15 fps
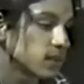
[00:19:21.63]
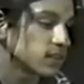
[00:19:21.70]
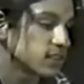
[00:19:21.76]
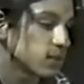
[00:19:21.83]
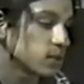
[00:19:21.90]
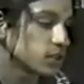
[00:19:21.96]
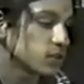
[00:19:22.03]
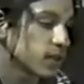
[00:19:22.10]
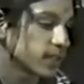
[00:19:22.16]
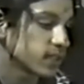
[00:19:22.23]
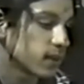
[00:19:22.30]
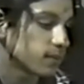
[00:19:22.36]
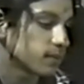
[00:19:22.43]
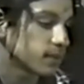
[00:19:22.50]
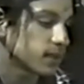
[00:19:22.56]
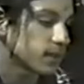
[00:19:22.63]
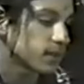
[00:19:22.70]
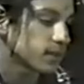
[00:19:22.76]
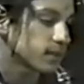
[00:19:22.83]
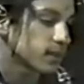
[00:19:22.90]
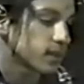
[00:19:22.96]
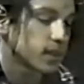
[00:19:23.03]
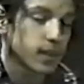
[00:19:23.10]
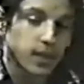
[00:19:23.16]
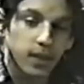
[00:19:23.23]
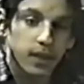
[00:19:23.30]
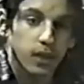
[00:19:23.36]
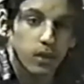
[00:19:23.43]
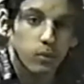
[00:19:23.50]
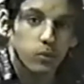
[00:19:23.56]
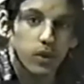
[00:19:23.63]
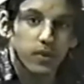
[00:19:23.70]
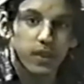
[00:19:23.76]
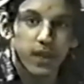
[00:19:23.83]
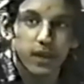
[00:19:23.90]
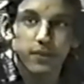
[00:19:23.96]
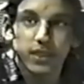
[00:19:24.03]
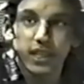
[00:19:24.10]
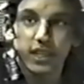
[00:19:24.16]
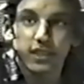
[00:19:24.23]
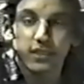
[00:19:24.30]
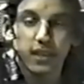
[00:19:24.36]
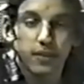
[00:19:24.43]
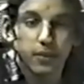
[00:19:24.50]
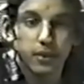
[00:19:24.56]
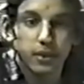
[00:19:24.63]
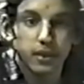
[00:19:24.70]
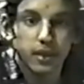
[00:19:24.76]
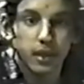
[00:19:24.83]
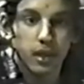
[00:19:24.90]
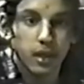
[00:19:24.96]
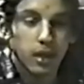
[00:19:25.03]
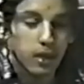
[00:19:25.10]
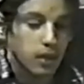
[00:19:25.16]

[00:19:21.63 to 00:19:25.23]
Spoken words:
see what you end up with and everything, because every